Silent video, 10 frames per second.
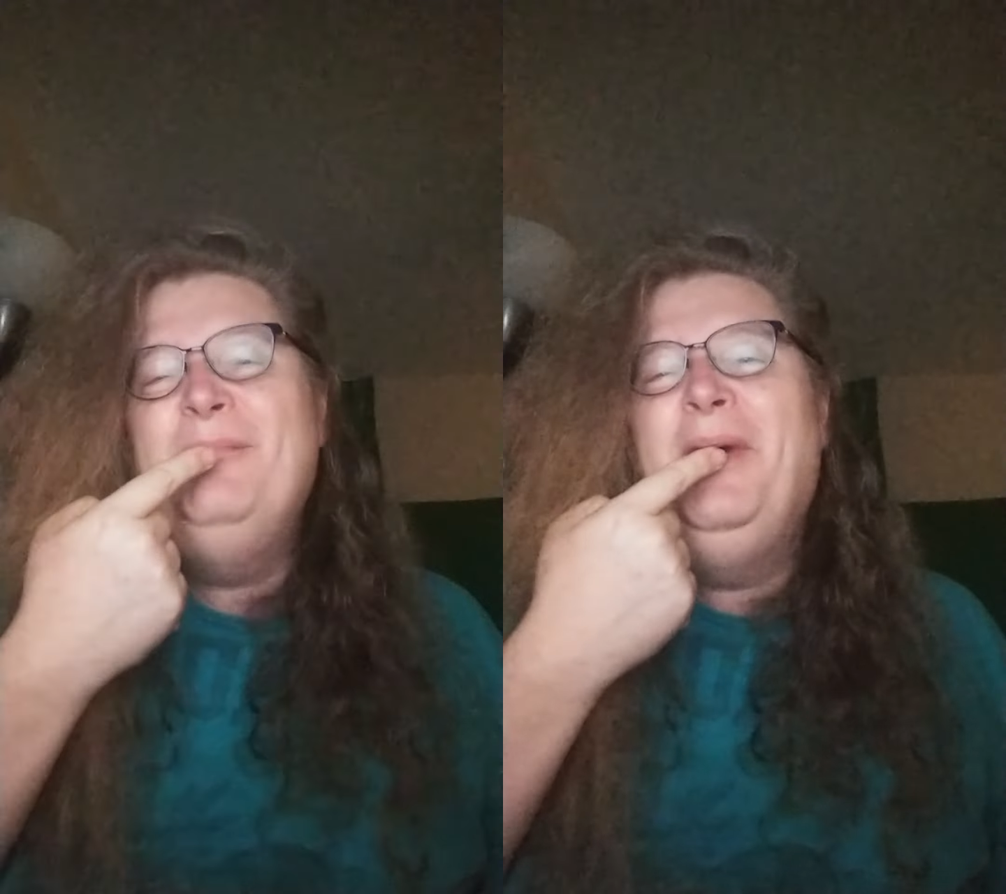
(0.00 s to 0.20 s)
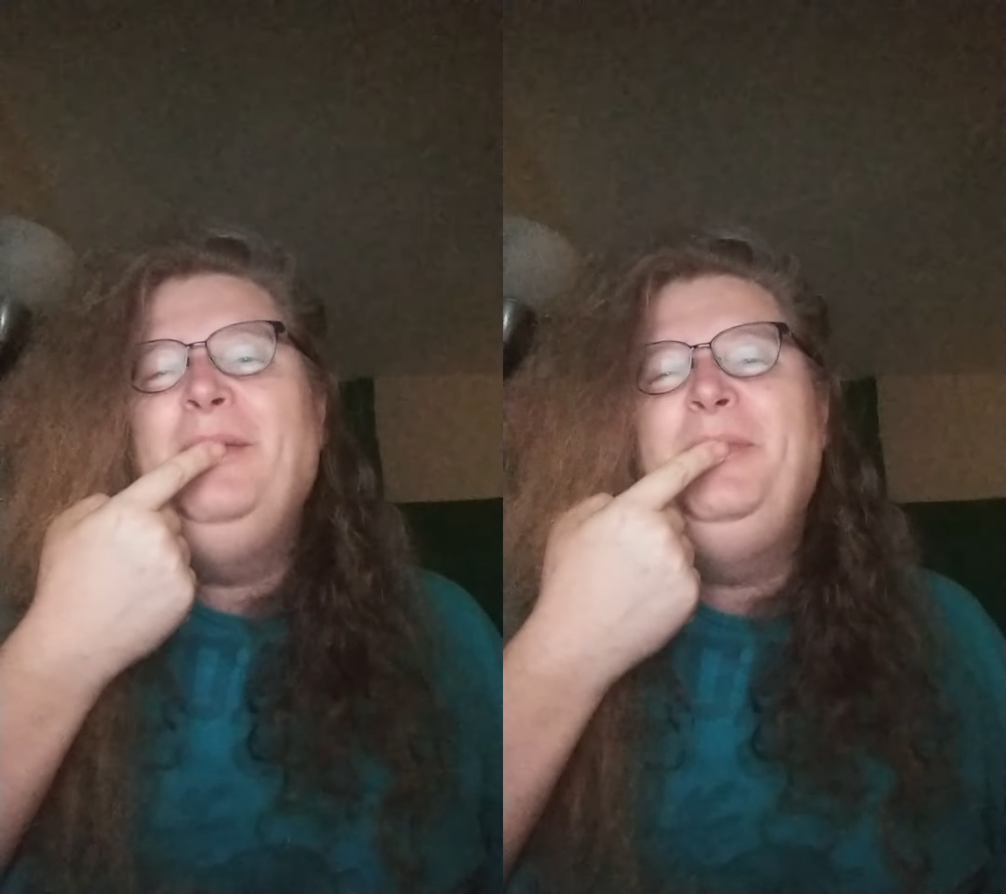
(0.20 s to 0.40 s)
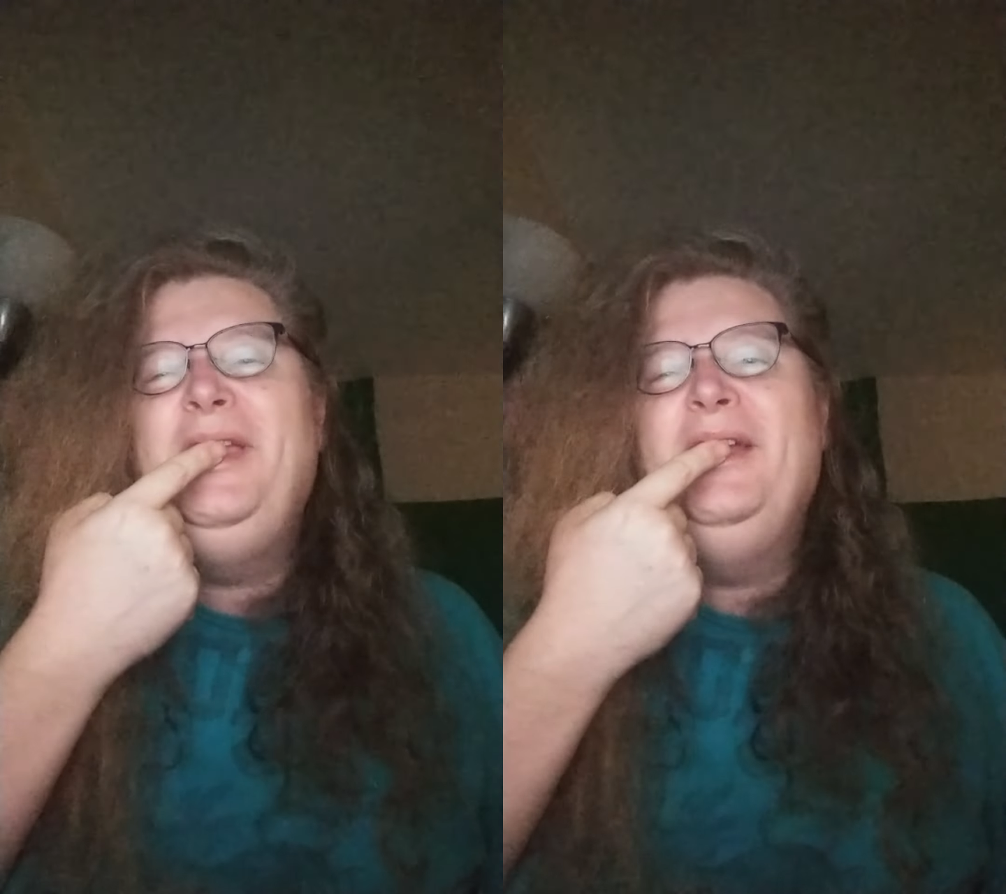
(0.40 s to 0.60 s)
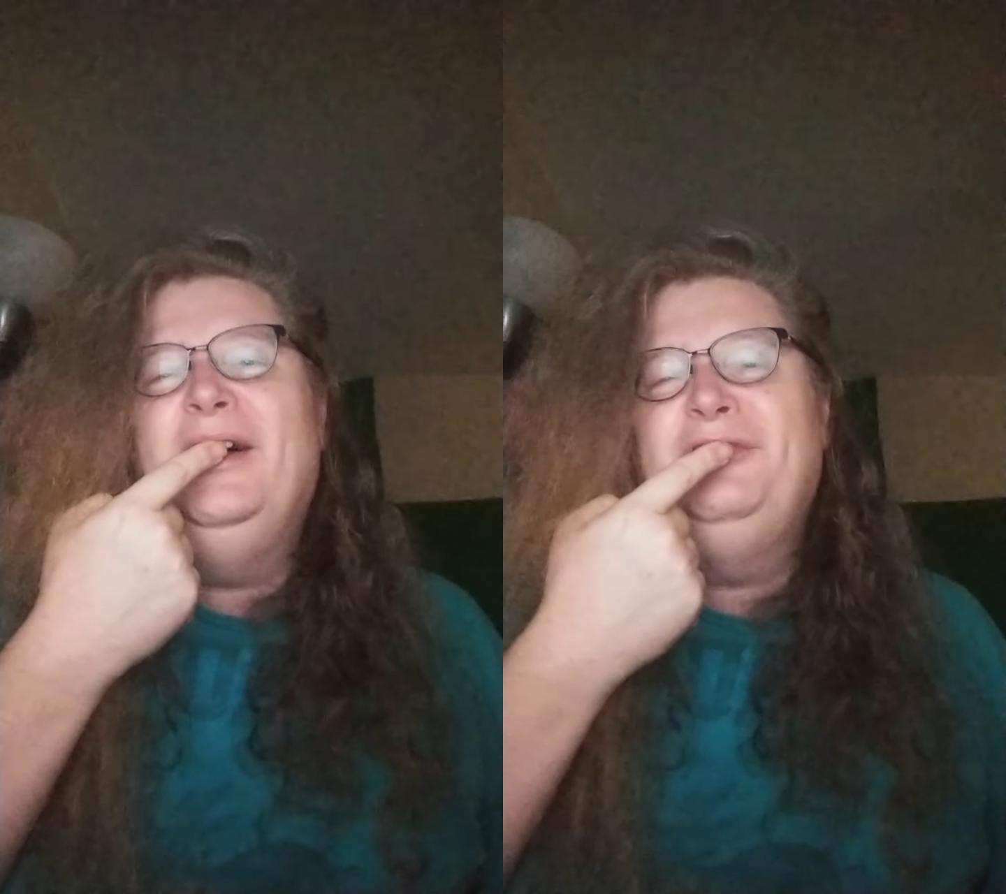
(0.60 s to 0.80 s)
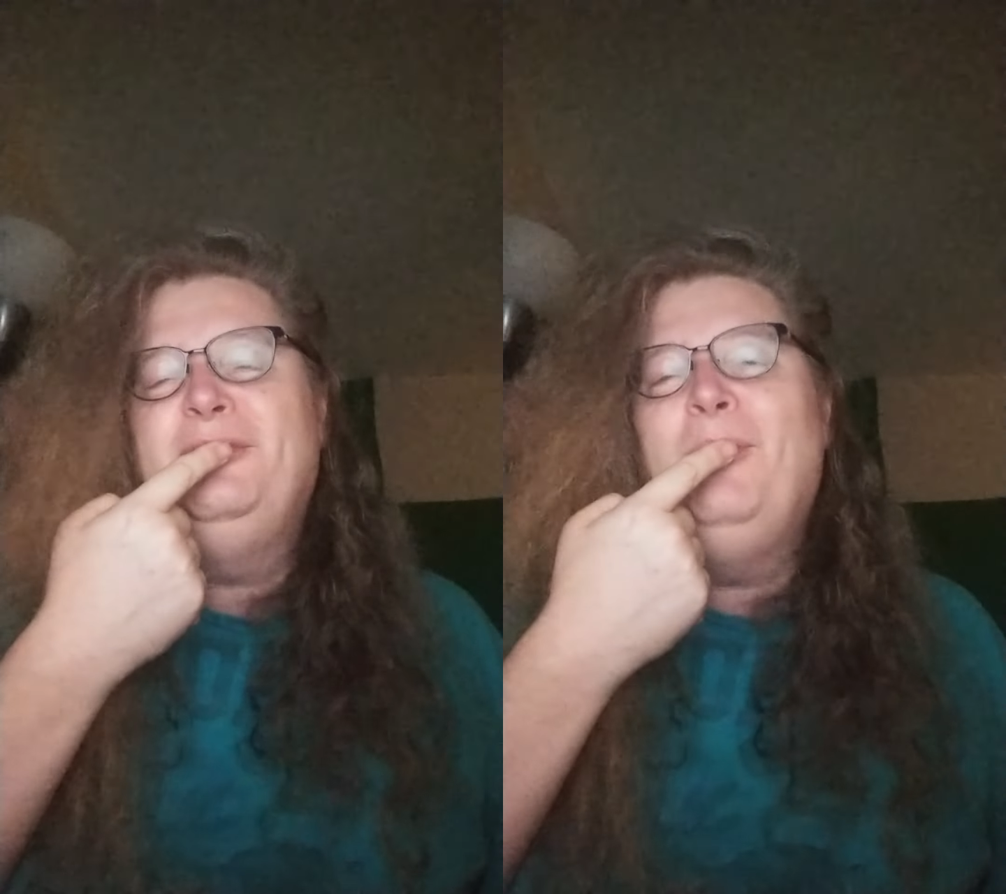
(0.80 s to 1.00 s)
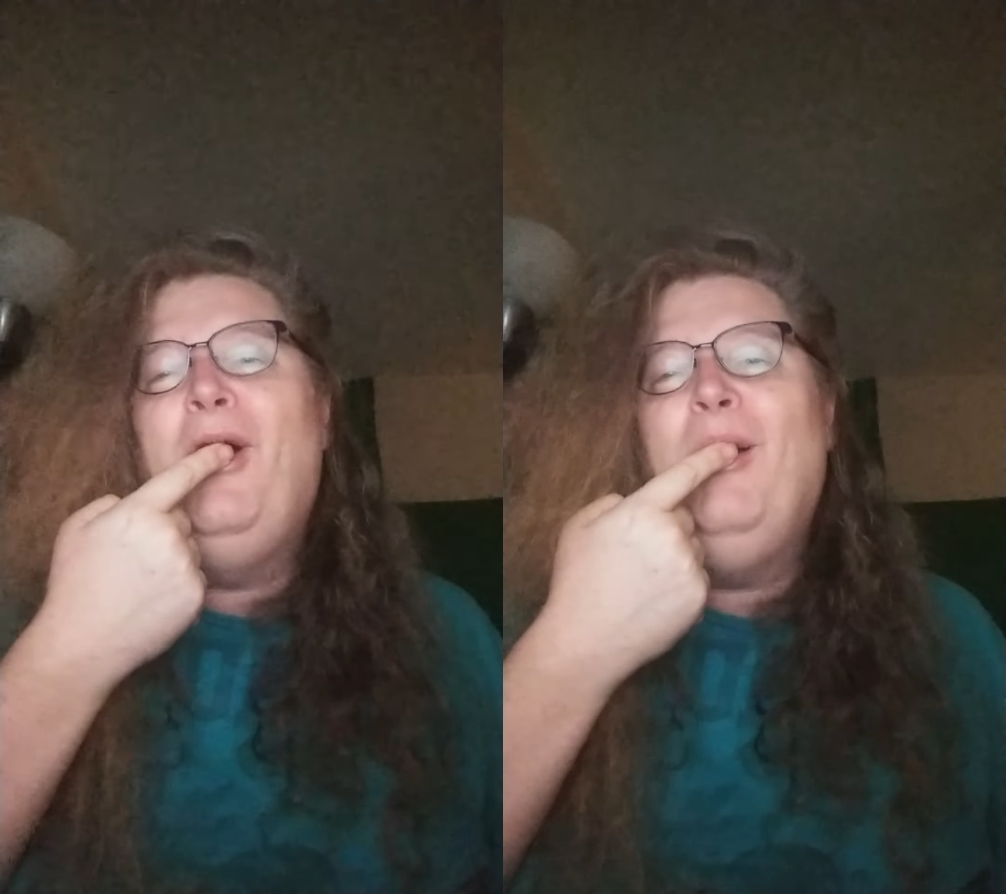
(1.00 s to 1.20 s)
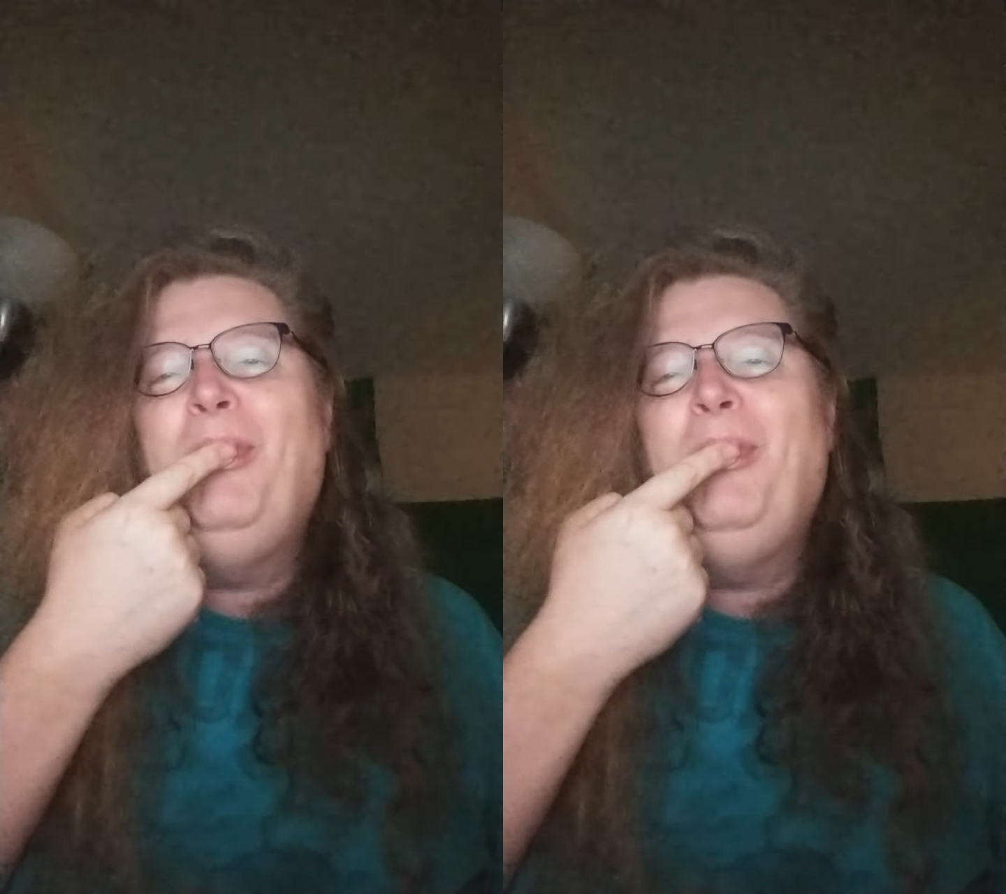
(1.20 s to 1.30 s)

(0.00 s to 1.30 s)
might be a small